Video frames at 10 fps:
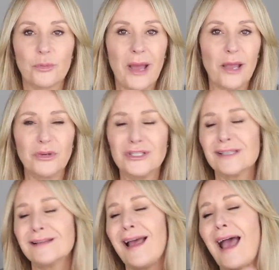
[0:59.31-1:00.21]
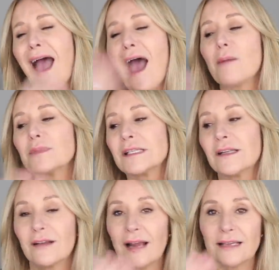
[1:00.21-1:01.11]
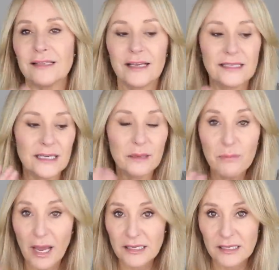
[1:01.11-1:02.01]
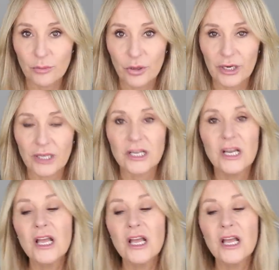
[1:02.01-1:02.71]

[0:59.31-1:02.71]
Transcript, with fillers: Tropez, which is an absolute classic. It's an amazing product.